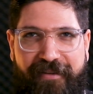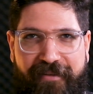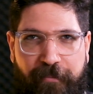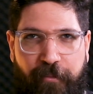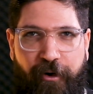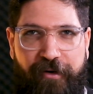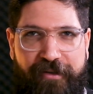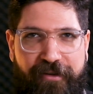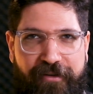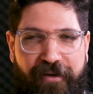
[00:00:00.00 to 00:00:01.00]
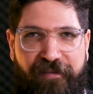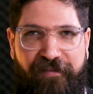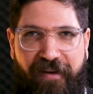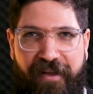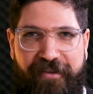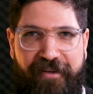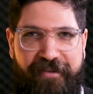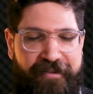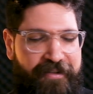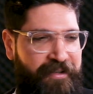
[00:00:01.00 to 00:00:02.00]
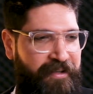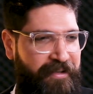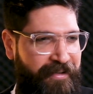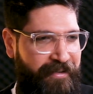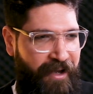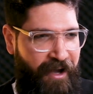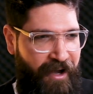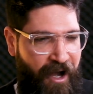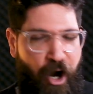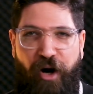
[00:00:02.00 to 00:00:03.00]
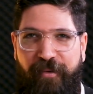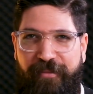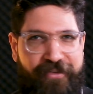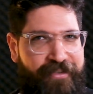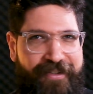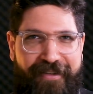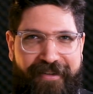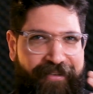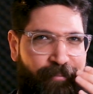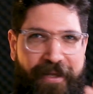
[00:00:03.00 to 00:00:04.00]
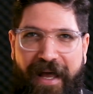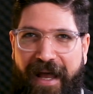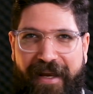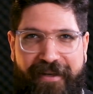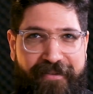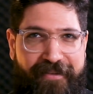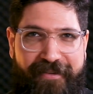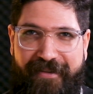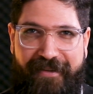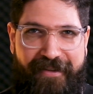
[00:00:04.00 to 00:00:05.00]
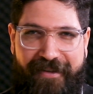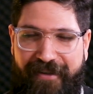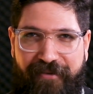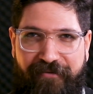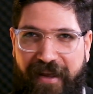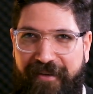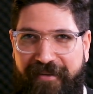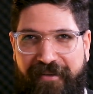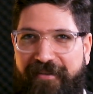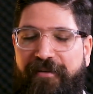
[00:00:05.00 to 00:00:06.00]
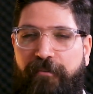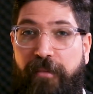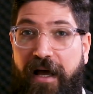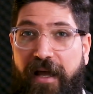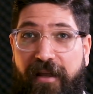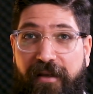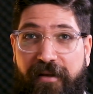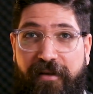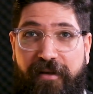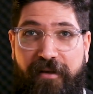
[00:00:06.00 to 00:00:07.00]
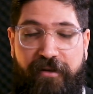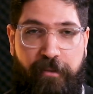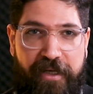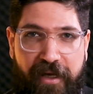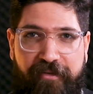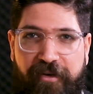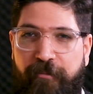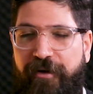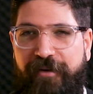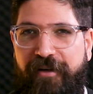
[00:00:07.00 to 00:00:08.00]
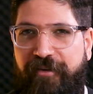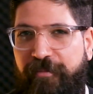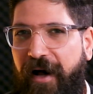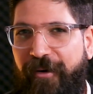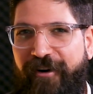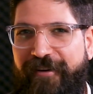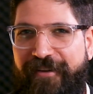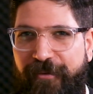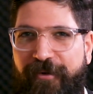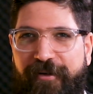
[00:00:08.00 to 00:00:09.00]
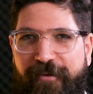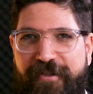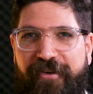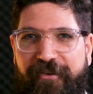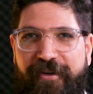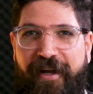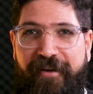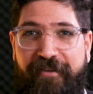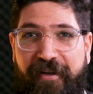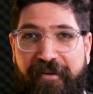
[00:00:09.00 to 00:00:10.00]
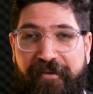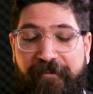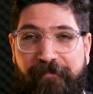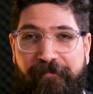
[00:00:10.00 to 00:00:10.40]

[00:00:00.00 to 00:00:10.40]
supported, funded, armed, supplied, vetted by the biggest imperialist power in the world, which is the United States?